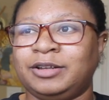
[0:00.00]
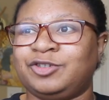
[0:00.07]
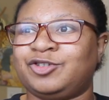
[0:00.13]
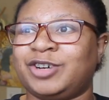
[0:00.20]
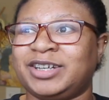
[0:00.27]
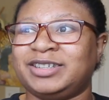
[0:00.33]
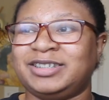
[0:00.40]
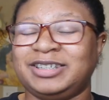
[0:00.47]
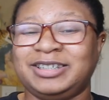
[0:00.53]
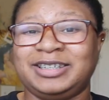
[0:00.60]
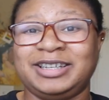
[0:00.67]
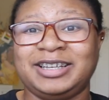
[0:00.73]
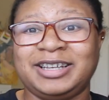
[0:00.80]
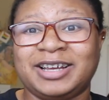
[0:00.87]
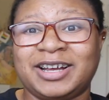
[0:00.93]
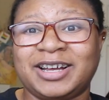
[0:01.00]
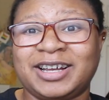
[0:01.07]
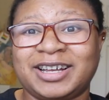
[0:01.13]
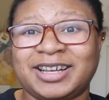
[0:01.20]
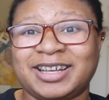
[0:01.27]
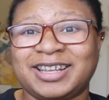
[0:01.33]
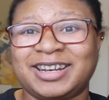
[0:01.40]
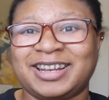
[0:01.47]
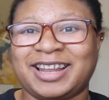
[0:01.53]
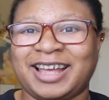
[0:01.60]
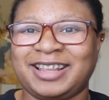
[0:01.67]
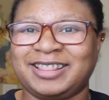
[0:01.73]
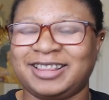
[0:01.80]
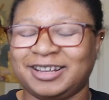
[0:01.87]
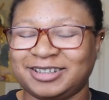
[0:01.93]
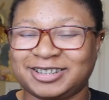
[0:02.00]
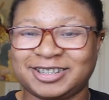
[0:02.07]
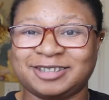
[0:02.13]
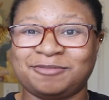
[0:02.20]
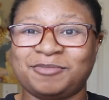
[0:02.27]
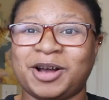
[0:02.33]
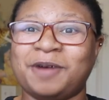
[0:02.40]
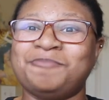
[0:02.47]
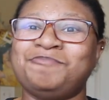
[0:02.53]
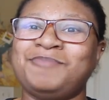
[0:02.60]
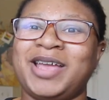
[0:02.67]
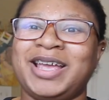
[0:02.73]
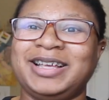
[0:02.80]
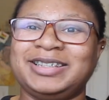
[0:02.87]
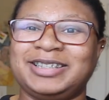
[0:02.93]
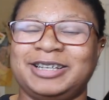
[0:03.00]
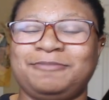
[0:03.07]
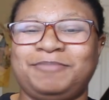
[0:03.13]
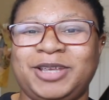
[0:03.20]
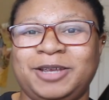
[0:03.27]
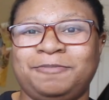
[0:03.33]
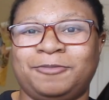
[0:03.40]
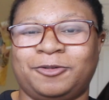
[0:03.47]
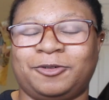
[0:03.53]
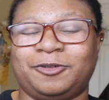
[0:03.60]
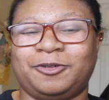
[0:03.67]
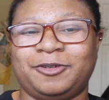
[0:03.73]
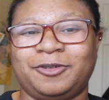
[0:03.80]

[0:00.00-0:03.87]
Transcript: Tracey Deonn, like some amazing people.